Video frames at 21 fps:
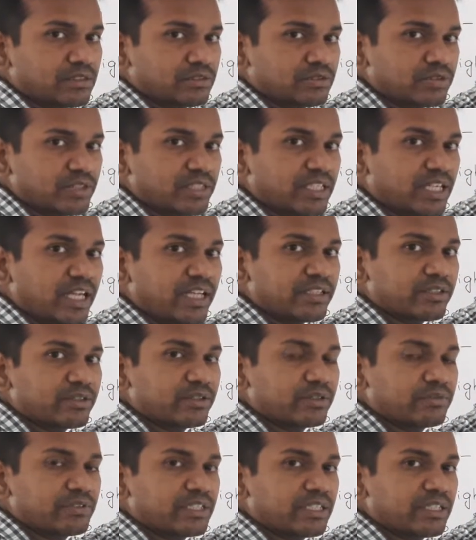So in High
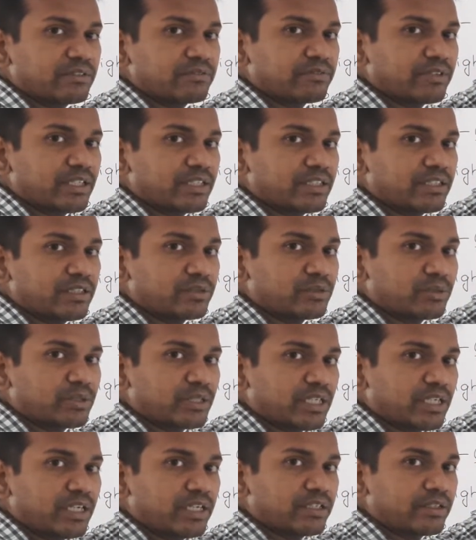Court we can find the
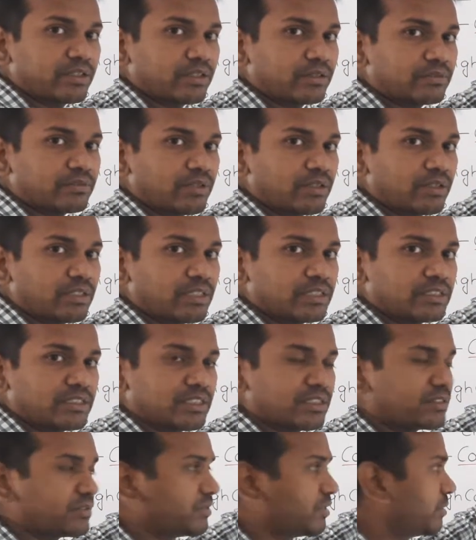total head of all the
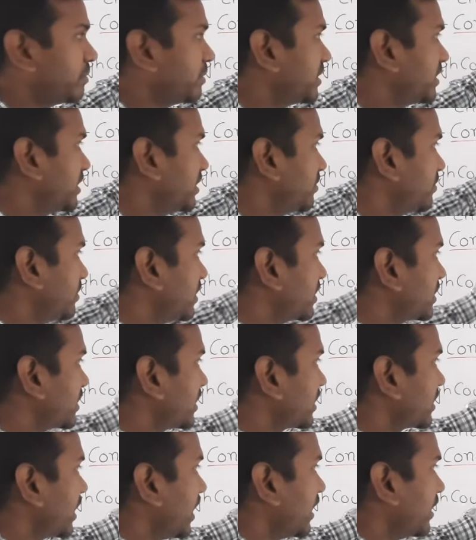judges will be Chief
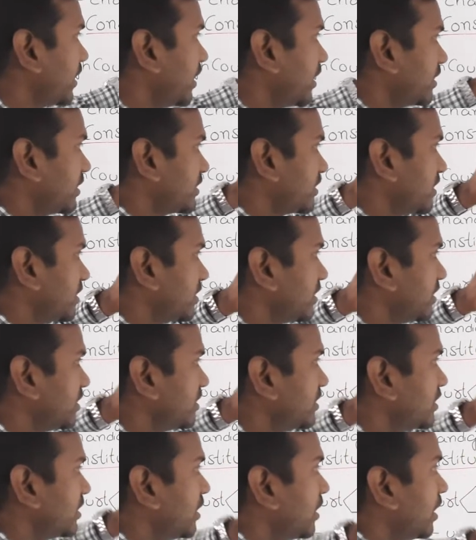Justice and other
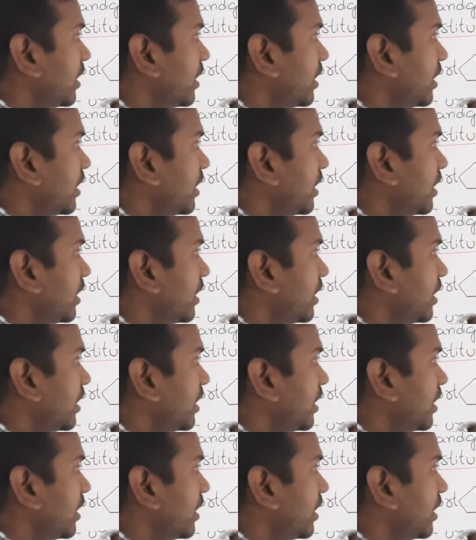judges,